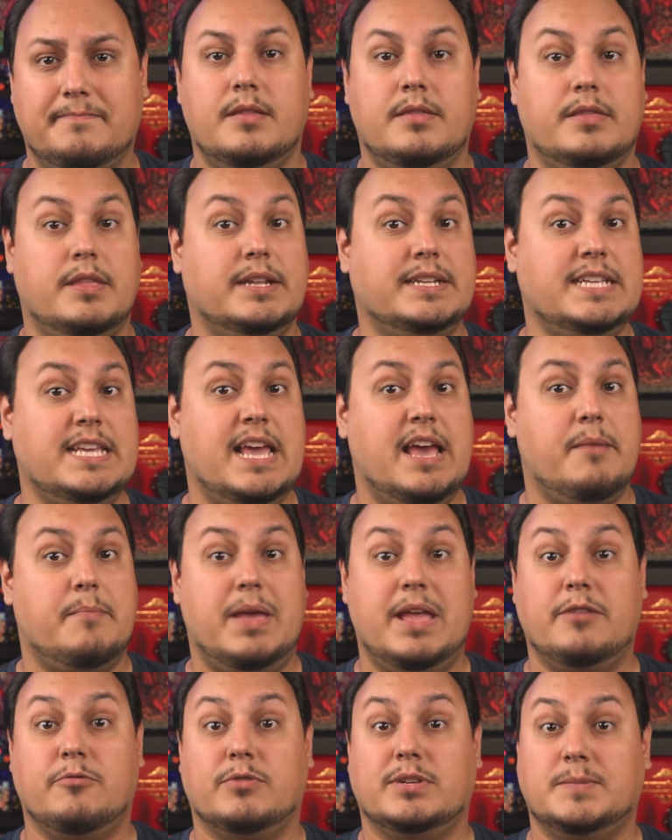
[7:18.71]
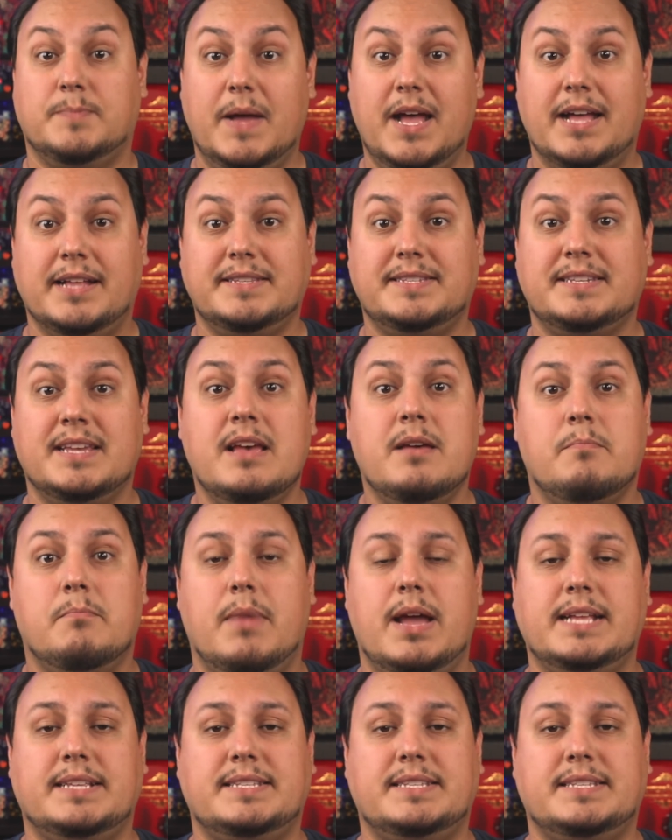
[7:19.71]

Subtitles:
The DM in response might